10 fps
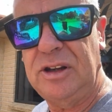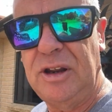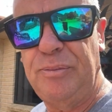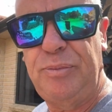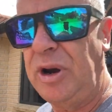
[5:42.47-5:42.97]

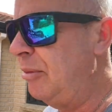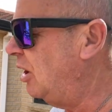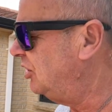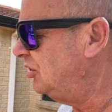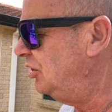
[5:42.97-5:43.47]
can pretty
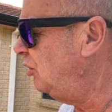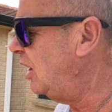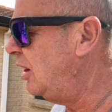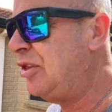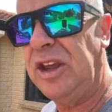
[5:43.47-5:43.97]
much do
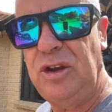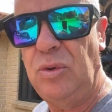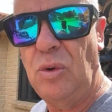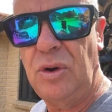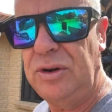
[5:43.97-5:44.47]
anything you
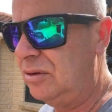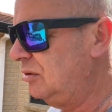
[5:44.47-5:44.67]
want